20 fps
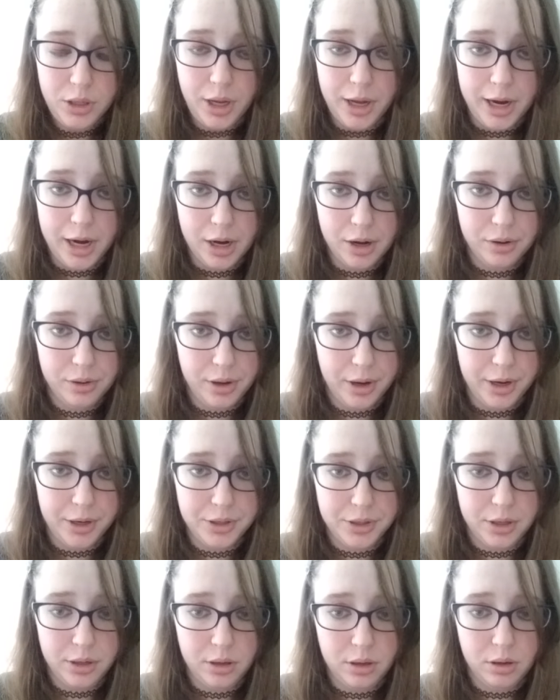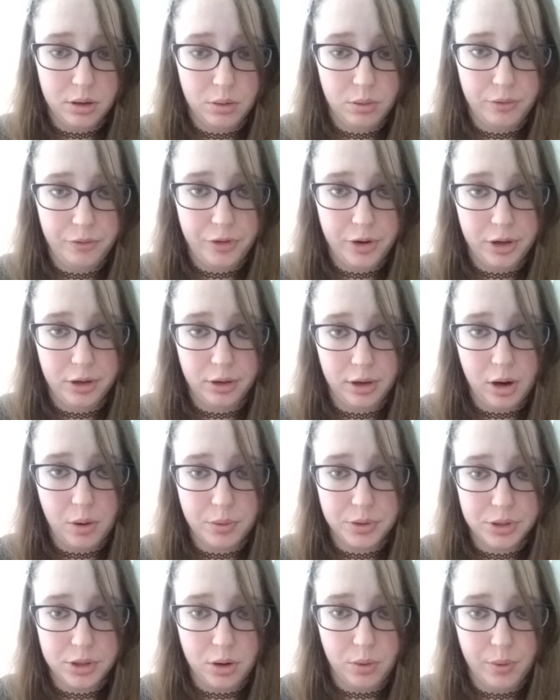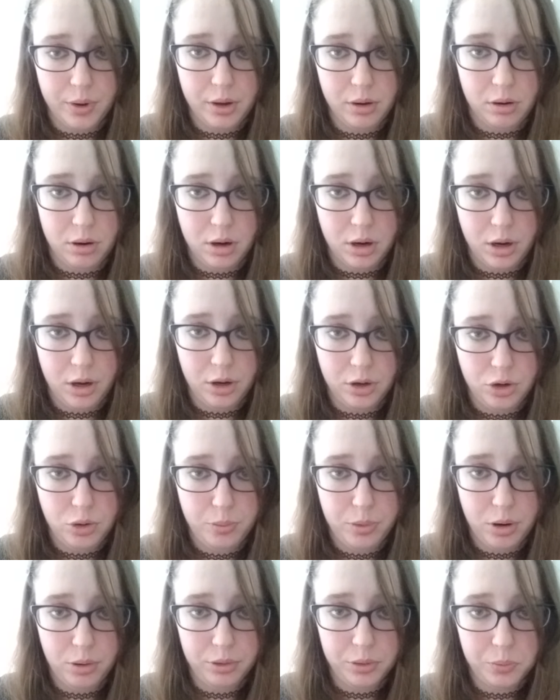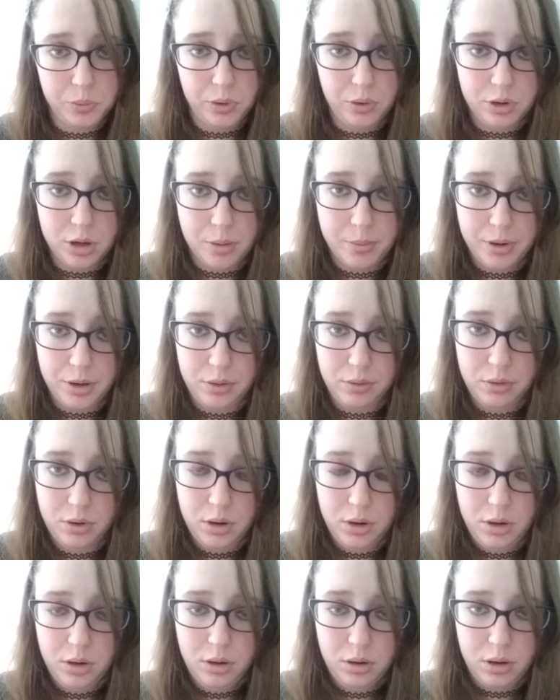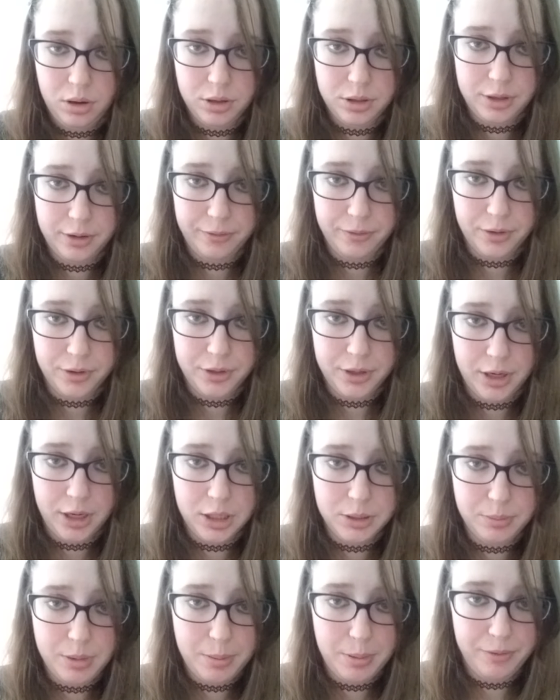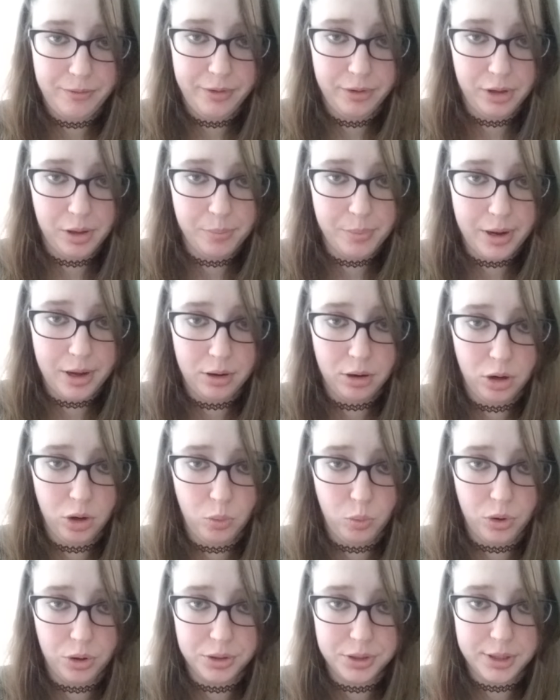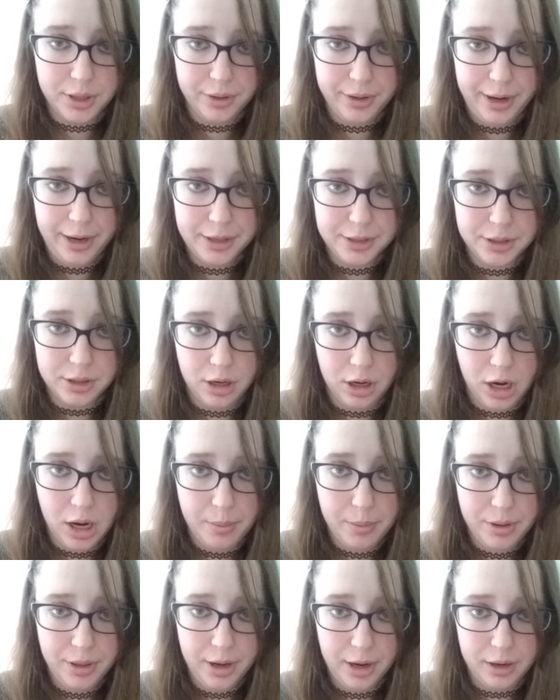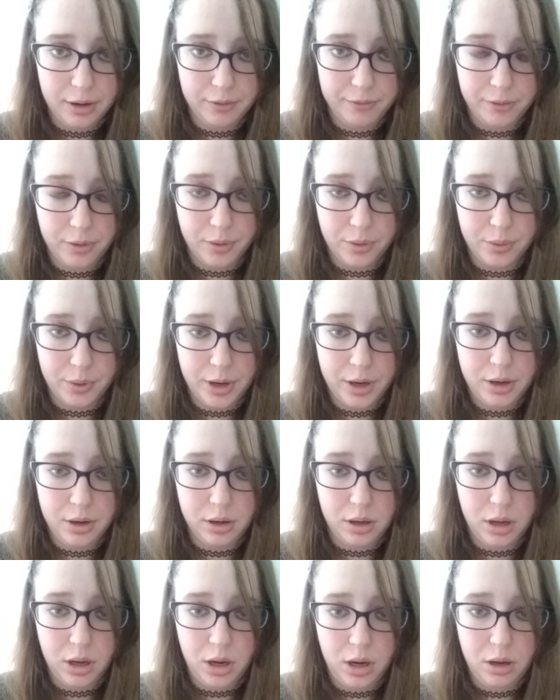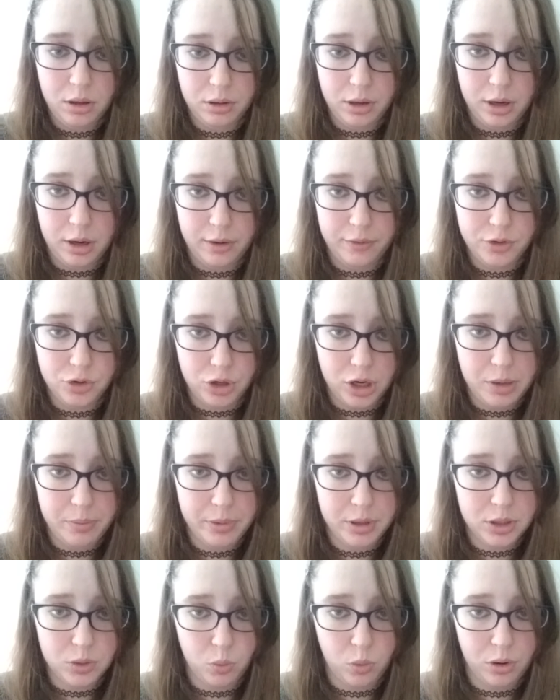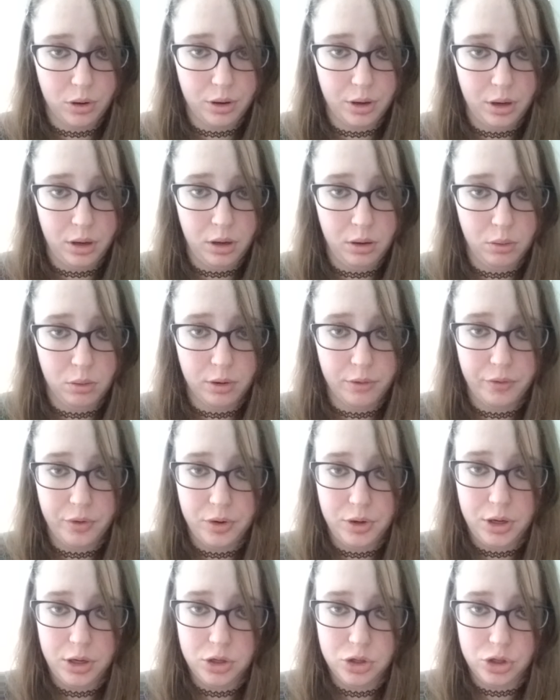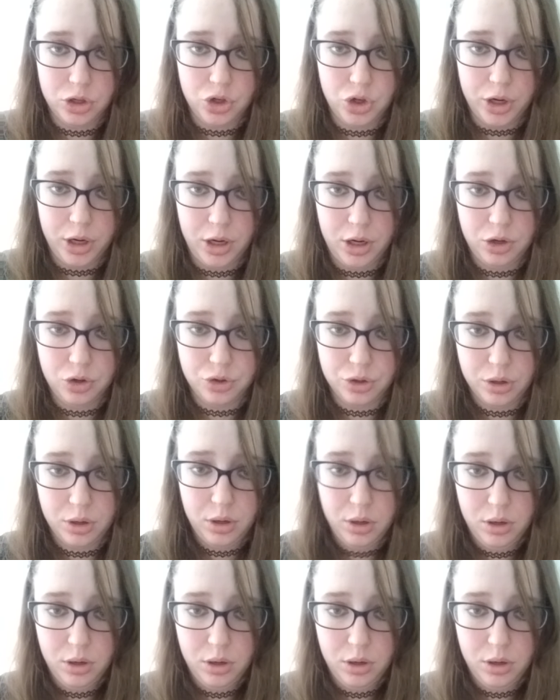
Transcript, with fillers: analyzing you and figuring out what's going on. And you probably will come in on different days, maybe feeling better or worse than last time, and that can further indicate like if treatment's working or if it needs to change.